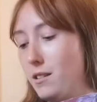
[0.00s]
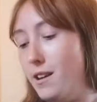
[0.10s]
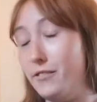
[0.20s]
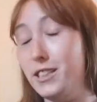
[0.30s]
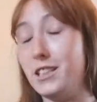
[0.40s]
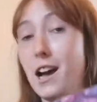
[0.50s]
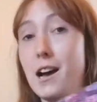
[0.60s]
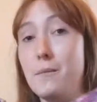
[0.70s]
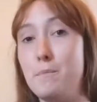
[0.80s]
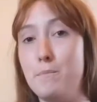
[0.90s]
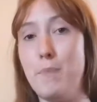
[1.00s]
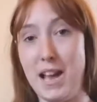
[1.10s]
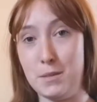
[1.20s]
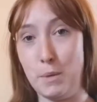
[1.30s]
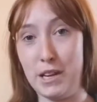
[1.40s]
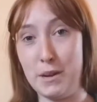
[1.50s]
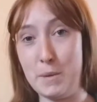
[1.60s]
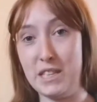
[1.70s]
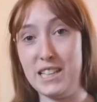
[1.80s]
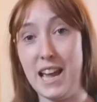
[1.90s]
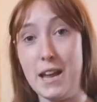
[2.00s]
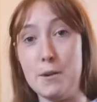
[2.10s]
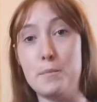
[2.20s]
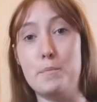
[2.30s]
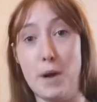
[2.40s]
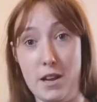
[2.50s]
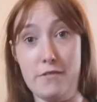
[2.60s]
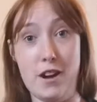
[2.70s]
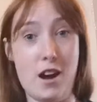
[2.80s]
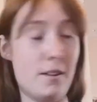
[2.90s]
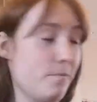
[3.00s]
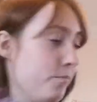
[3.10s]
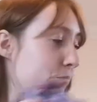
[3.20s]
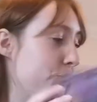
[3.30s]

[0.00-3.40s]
Lovely skirt, best pickup of the day by far.